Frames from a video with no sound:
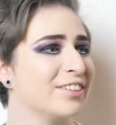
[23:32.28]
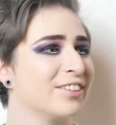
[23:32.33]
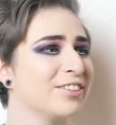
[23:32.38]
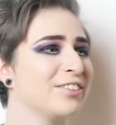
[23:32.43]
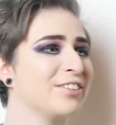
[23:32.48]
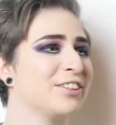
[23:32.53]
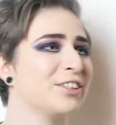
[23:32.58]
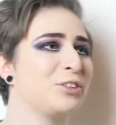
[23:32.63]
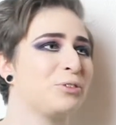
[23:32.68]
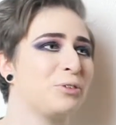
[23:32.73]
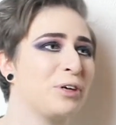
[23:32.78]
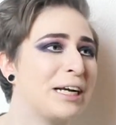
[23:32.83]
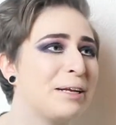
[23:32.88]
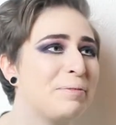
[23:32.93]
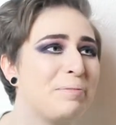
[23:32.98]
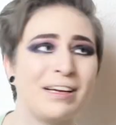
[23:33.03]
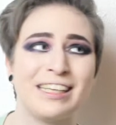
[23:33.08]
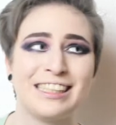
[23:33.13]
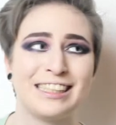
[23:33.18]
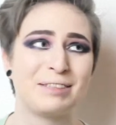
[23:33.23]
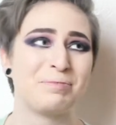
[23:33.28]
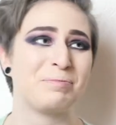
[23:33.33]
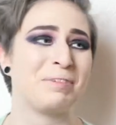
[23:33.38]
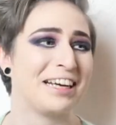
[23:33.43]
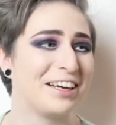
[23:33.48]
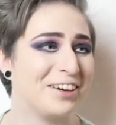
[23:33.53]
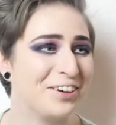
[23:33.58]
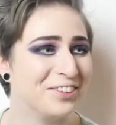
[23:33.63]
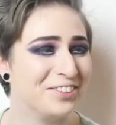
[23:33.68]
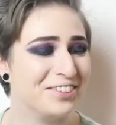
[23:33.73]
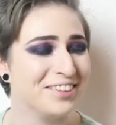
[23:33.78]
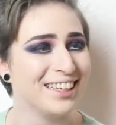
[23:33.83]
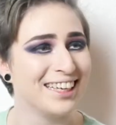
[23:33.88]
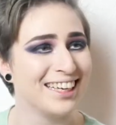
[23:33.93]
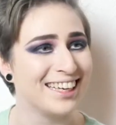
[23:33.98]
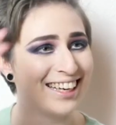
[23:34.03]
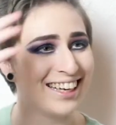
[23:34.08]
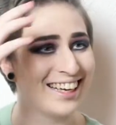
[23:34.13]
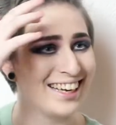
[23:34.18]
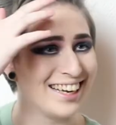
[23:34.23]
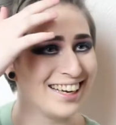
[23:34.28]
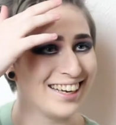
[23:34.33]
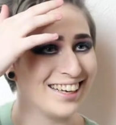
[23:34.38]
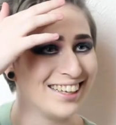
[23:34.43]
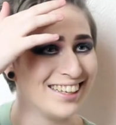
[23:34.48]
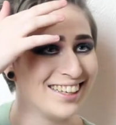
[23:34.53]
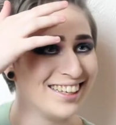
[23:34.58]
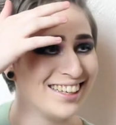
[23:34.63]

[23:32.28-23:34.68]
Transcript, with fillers: Where? It's really pissing me Where? off. Here.